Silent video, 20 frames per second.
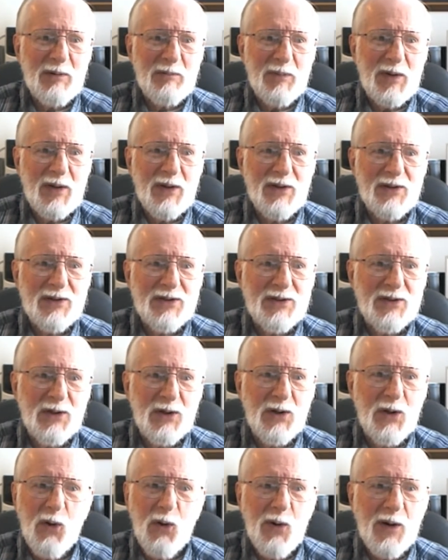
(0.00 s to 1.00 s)
Because
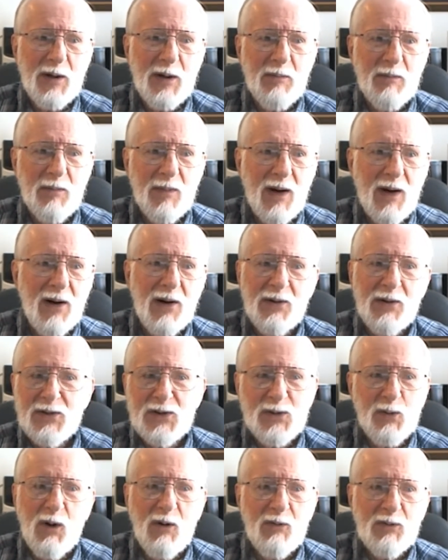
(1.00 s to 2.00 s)
Goyim are
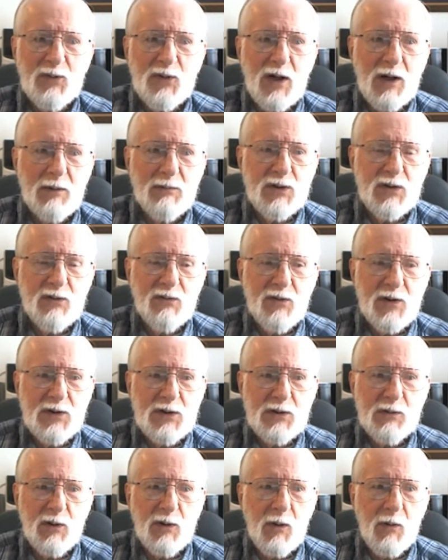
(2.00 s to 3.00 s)
12 tribes of
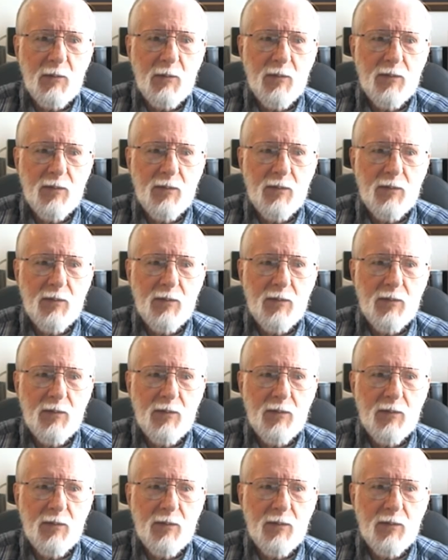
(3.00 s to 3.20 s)
Israel.